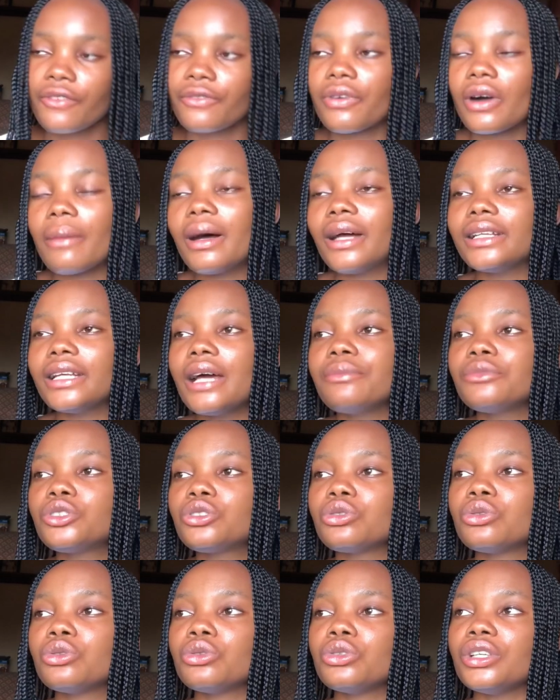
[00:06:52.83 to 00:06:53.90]

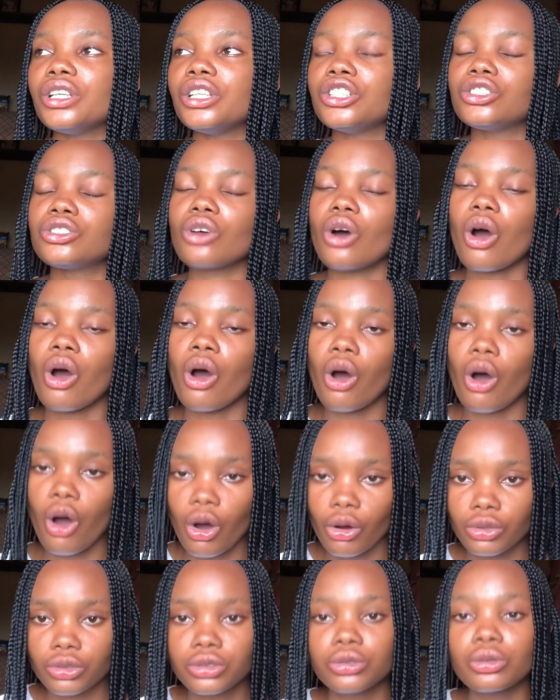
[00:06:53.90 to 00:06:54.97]
Pharmaderm too is
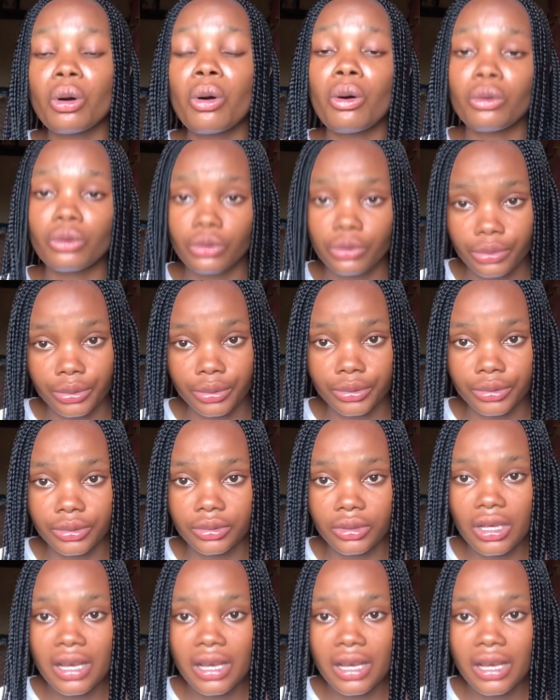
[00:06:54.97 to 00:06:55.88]
also good.